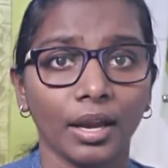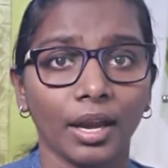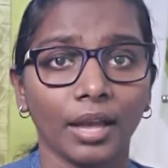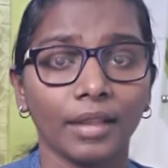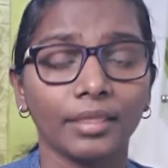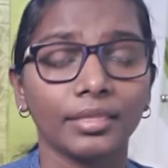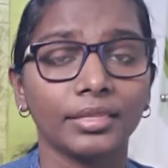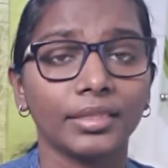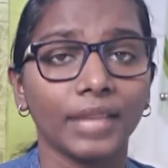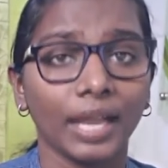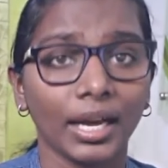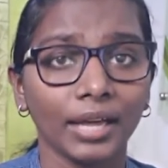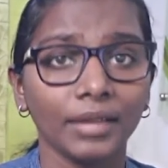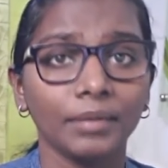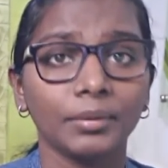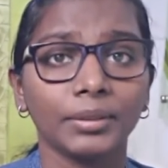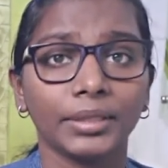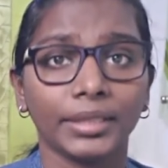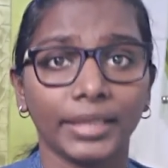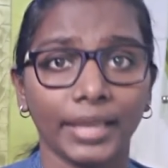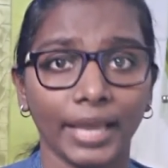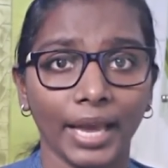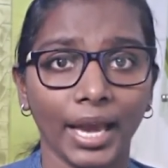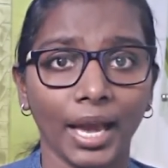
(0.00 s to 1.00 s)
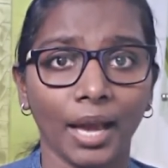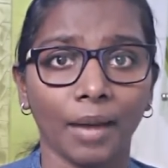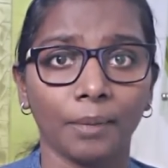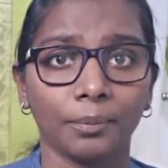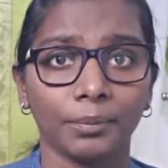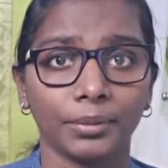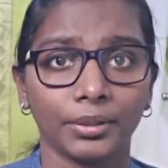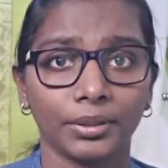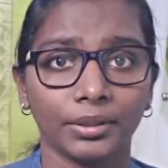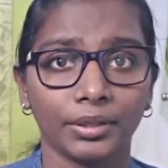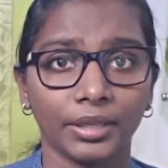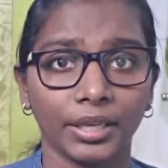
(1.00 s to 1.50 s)
and that
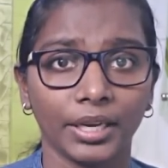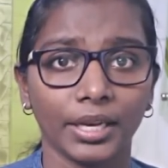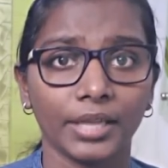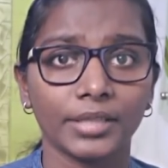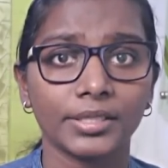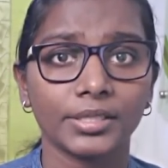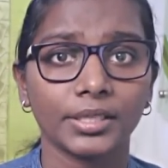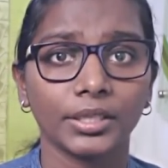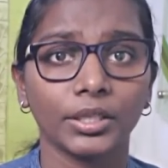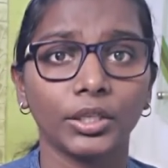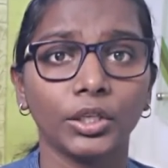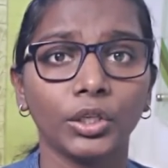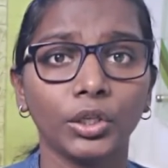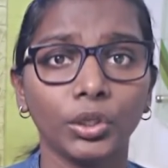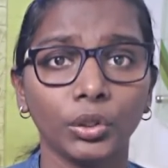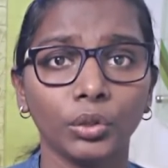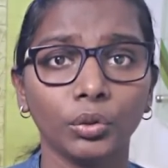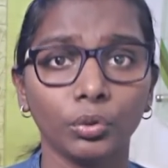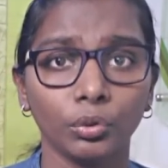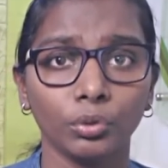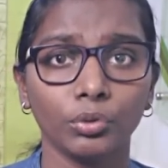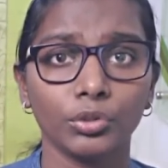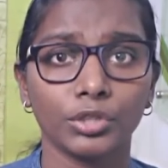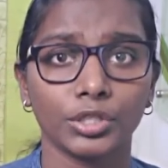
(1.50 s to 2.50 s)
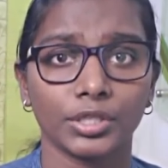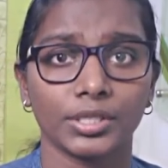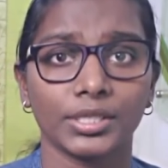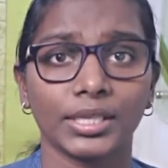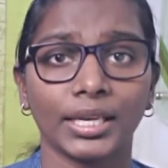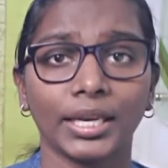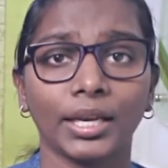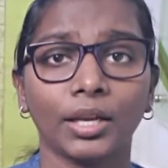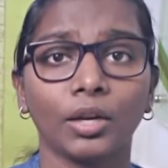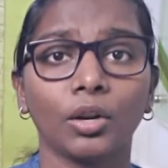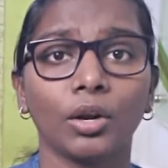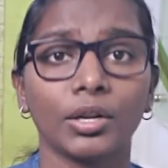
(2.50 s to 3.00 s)
gap creates a huge
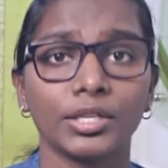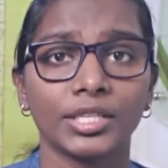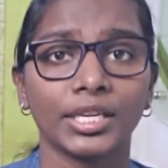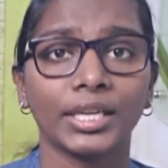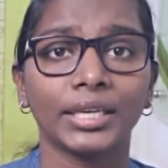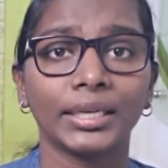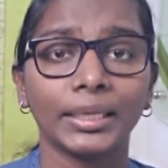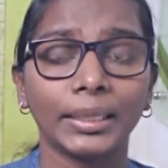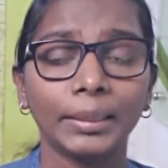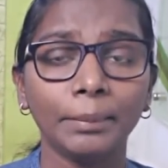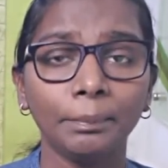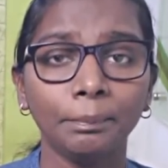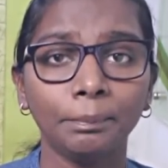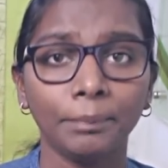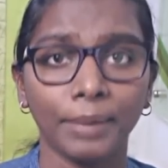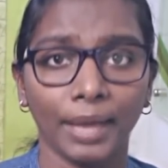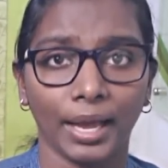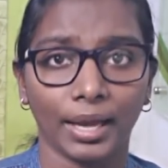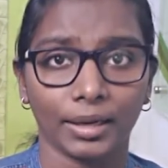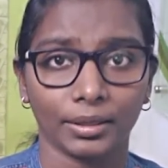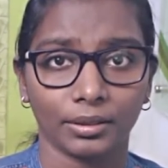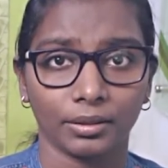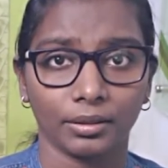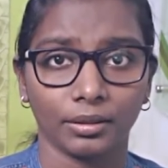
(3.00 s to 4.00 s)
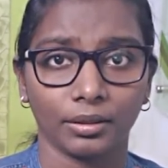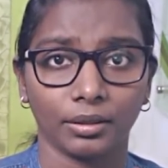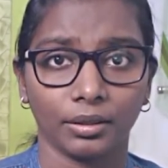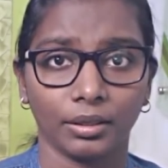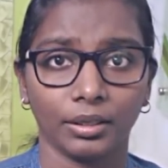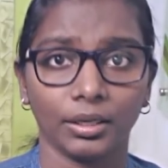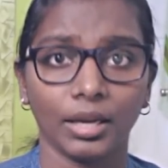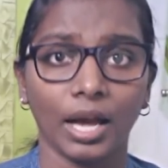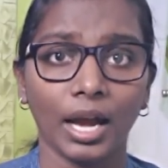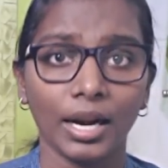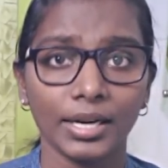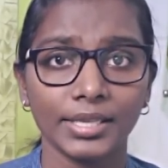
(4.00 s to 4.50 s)
psychological impact
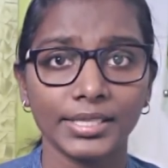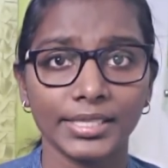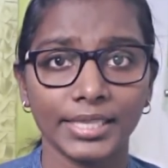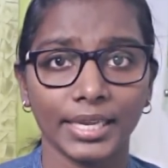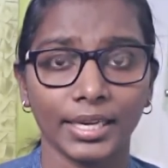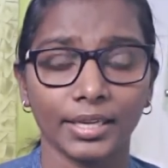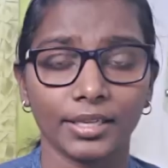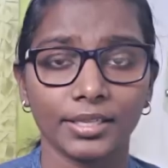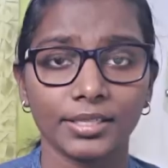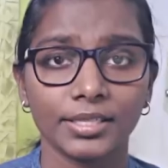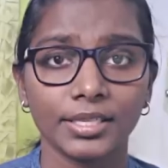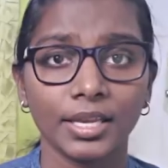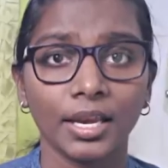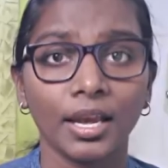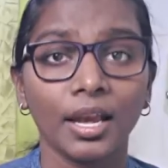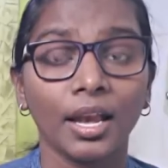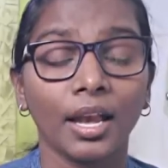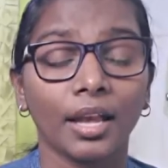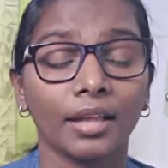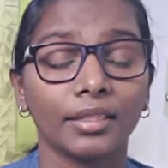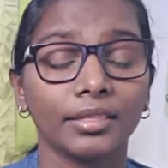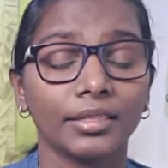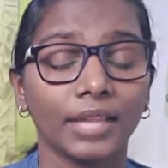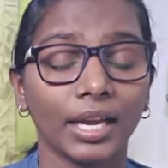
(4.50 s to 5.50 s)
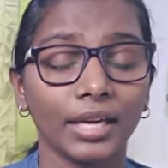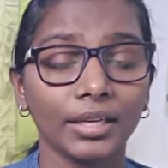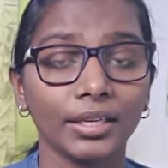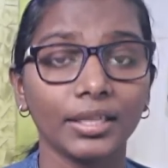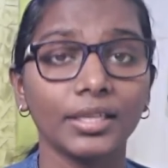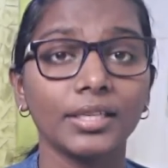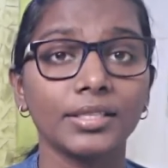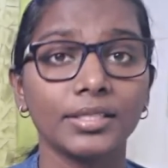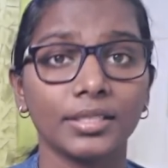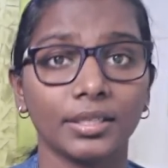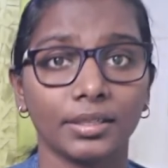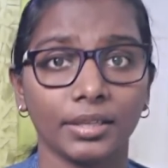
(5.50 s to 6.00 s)
in ourselves, and
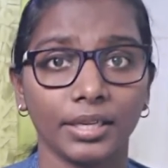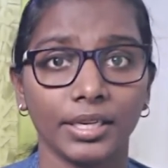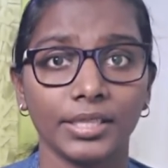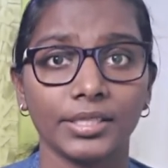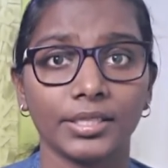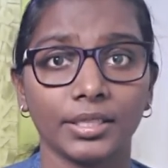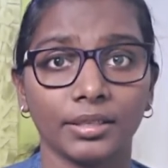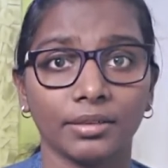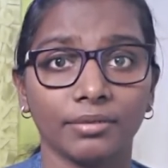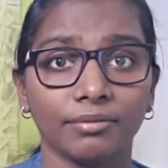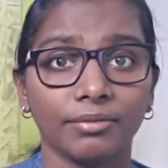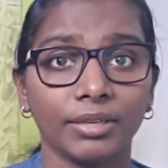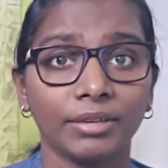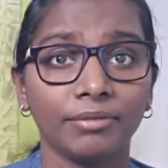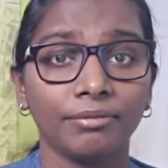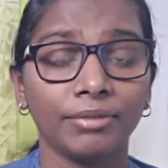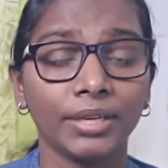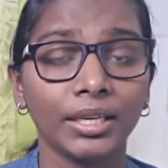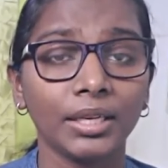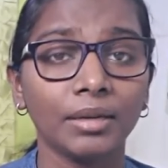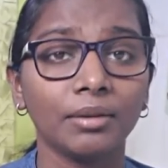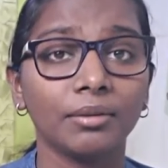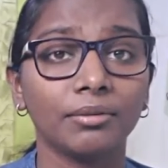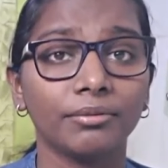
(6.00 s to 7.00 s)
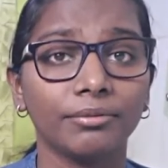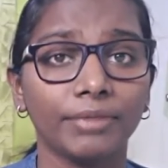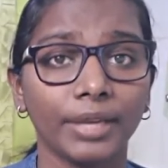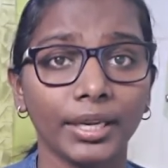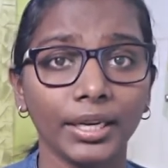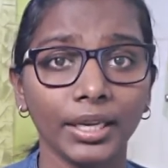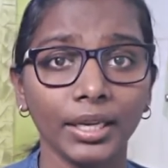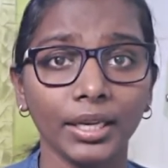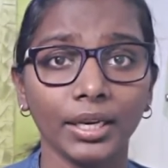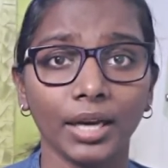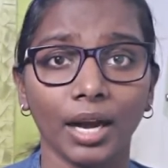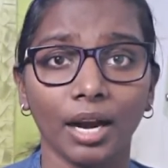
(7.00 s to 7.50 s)
that is the reason we feel
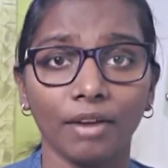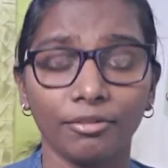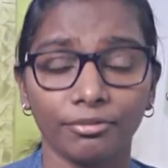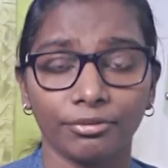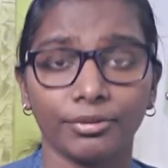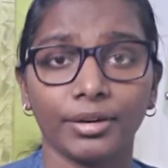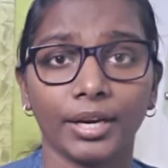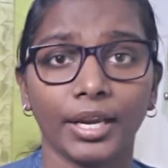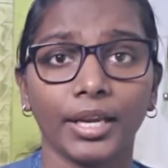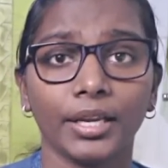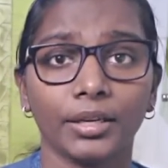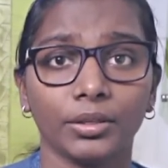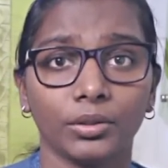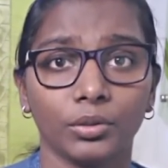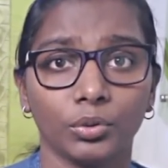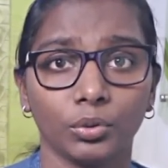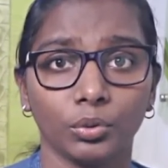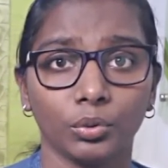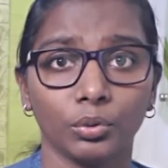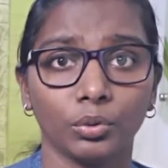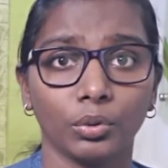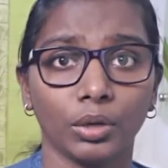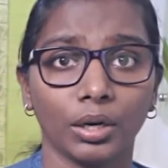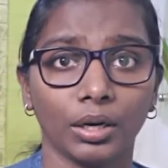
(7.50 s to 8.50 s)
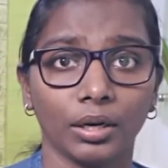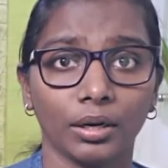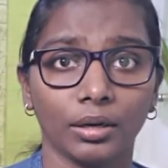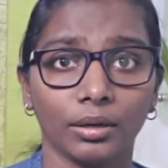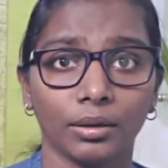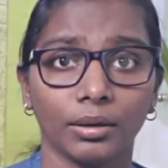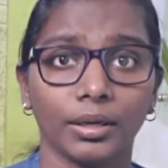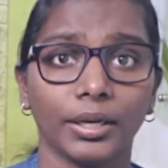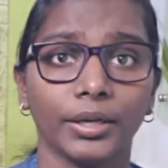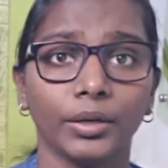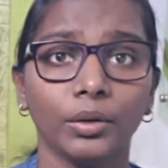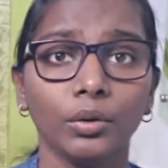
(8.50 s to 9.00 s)
very afraid to
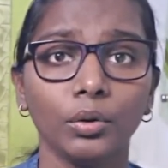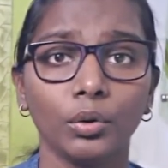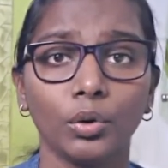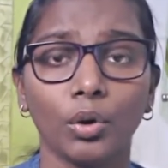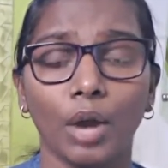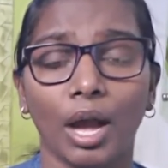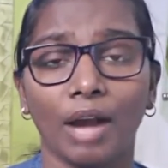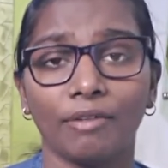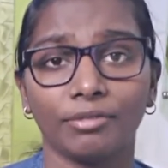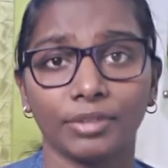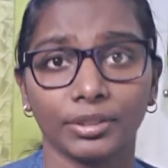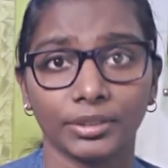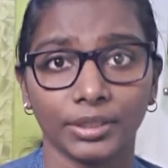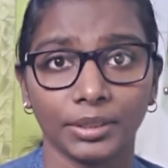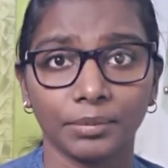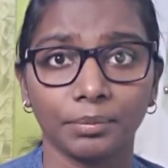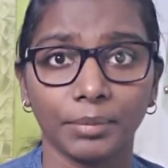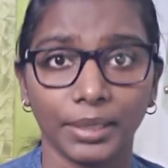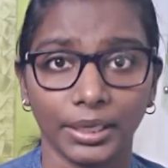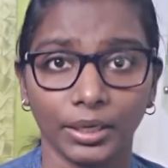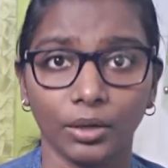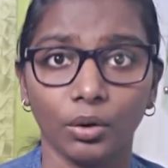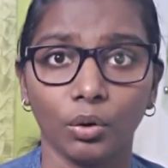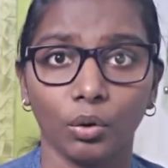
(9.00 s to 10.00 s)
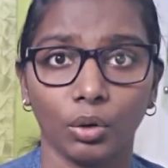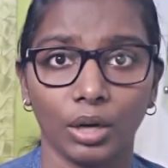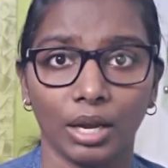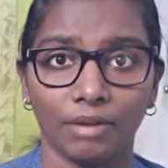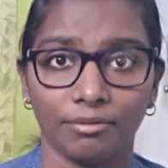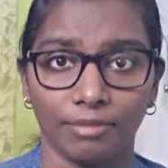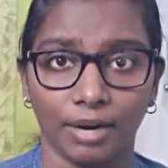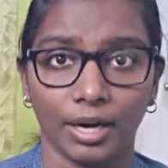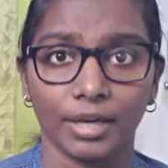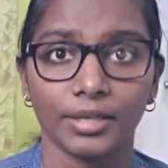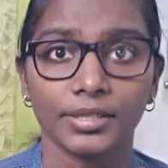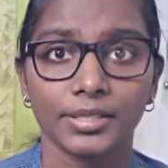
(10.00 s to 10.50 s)
go after the big goal
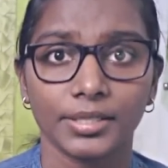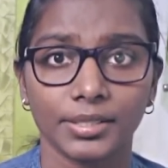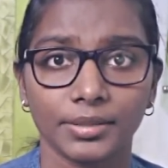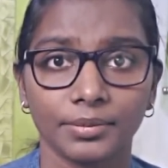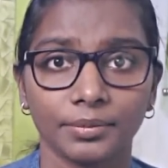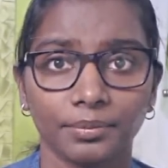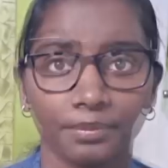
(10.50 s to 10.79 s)
of ours.